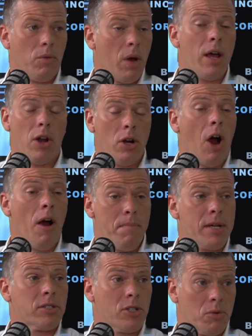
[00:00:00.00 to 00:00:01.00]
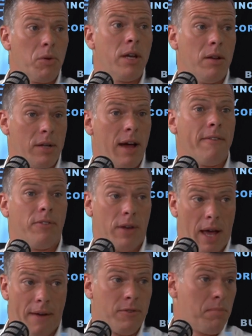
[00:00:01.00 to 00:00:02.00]
In our business, we definitely
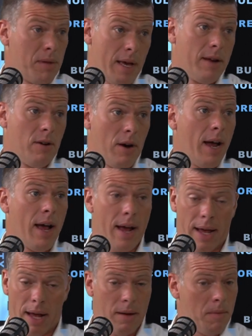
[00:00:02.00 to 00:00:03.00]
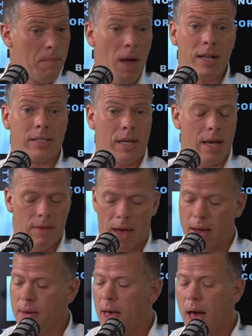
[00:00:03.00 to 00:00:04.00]
have to plan, all right? I'm not saying that.
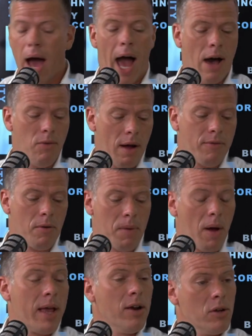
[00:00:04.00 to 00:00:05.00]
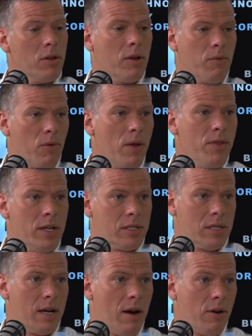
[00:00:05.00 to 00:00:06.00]
However, but here, run this
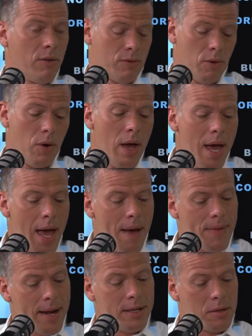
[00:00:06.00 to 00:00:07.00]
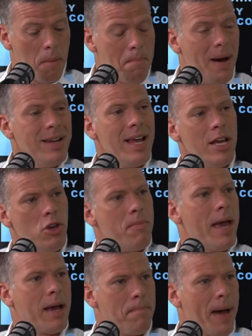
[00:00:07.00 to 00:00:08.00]
scenario through, and that is Monday you
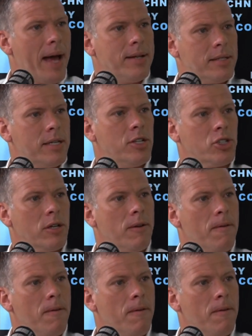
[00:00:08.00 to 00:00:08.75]
make a bad decision.